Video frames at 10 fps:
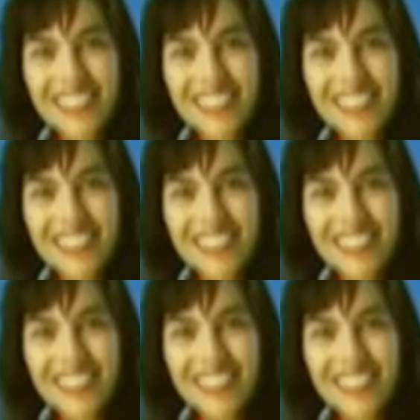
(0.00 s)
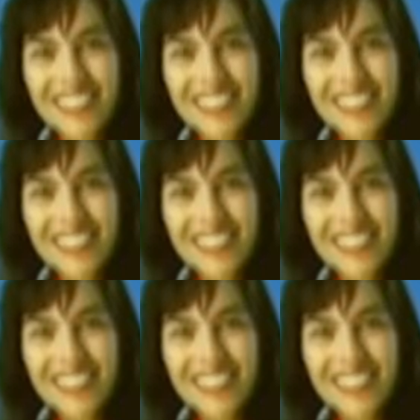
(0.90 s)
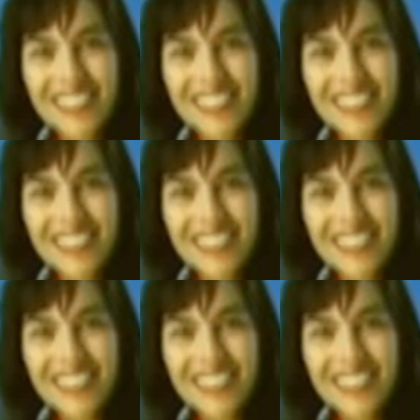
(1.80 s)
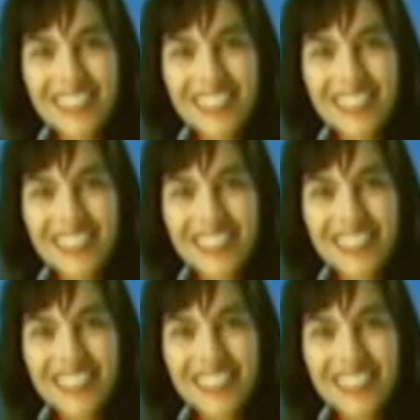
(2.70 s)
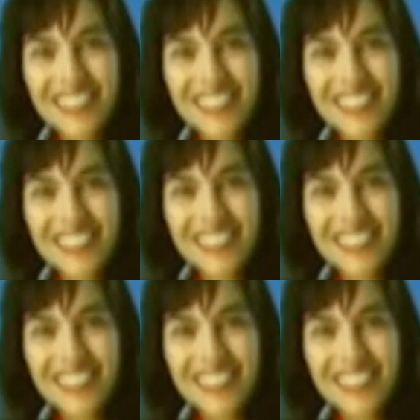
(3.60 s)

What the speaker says: [no speech]